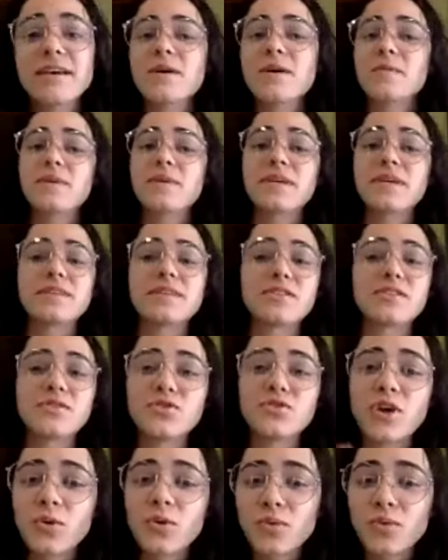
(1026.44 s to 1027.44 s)
because you
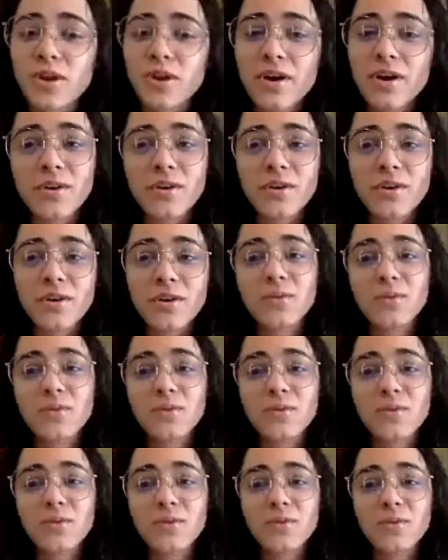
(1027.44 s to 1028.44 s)
don't know
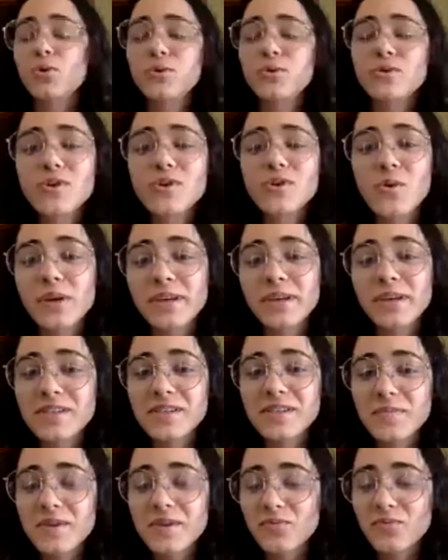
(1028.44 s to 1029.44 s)
who's going
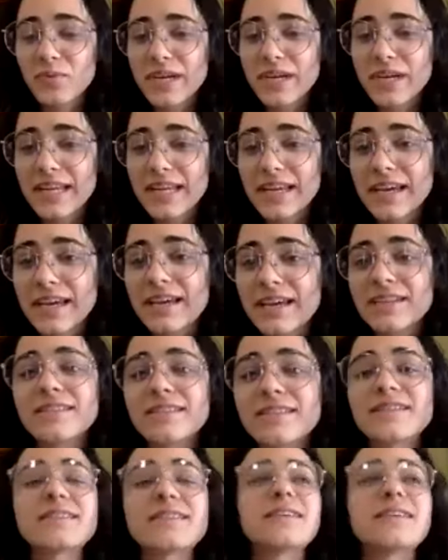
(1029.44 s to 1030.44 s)
to be reading
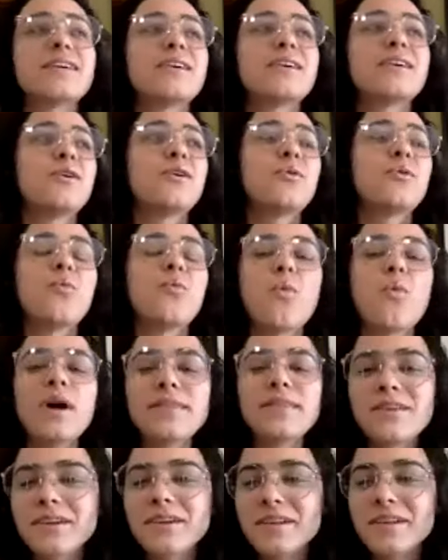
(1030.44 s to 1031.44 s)
it,
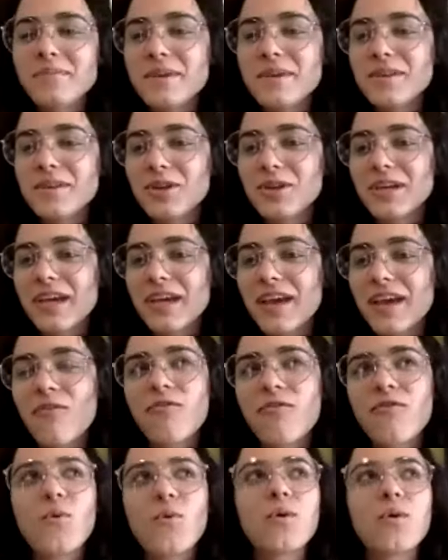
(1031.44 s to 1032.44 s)
what they're going to be looking
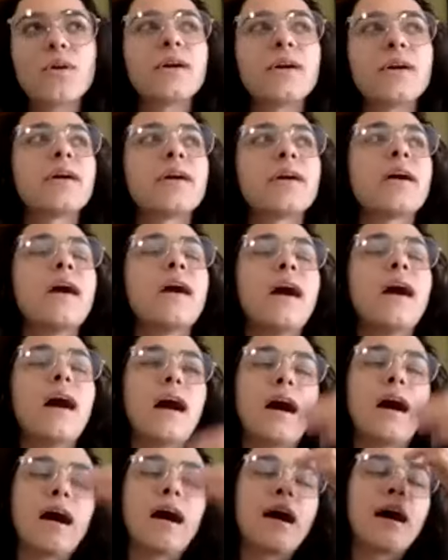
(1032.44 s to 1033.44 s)
for,
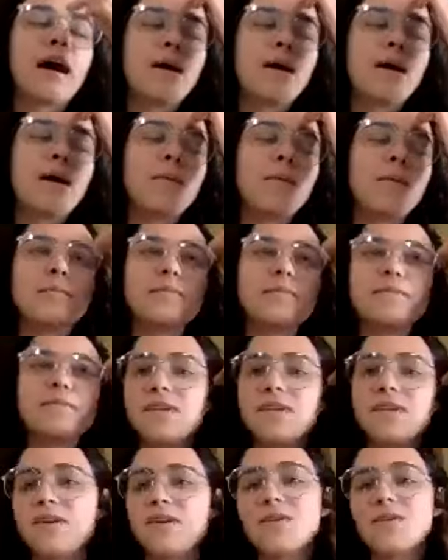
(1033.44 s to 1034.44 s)
you
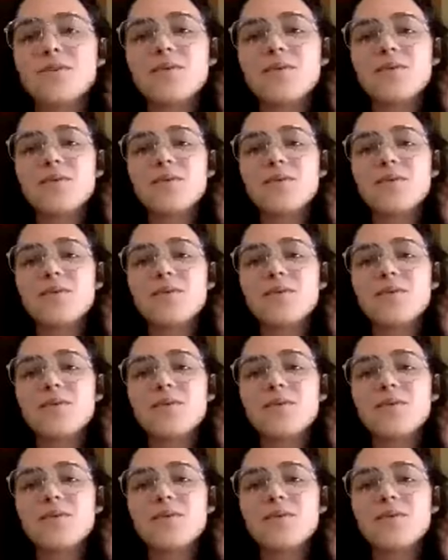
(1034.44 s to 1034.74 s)
know,